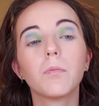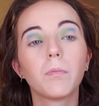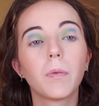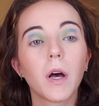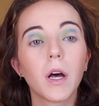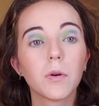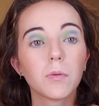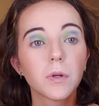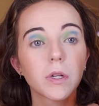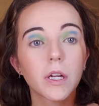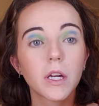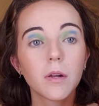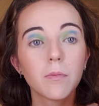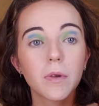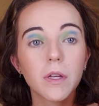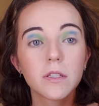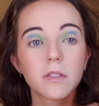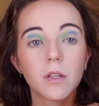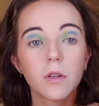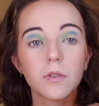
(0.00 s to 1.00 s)
But we're gonna
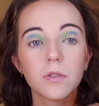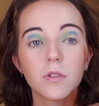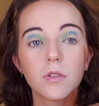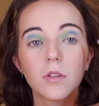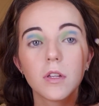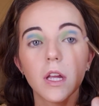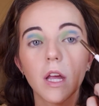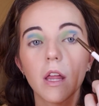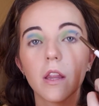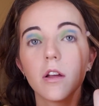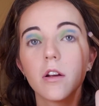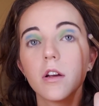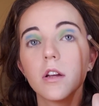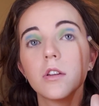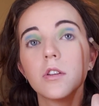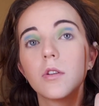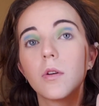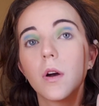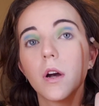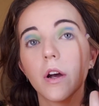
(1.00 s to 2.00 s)
mix those two together and
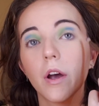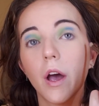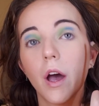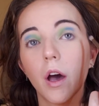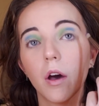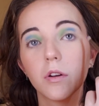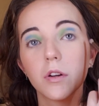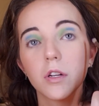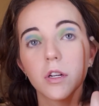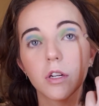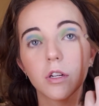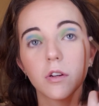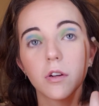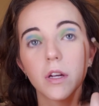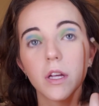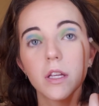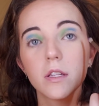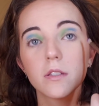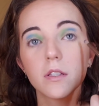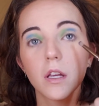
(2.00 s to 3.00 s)
do our outer
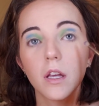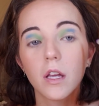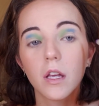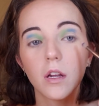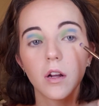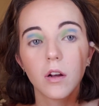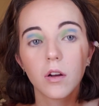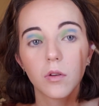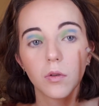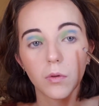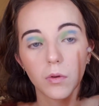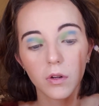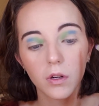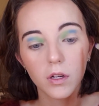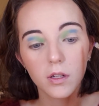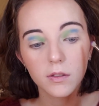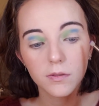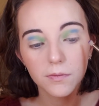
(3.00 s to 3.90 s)
crease and our corner.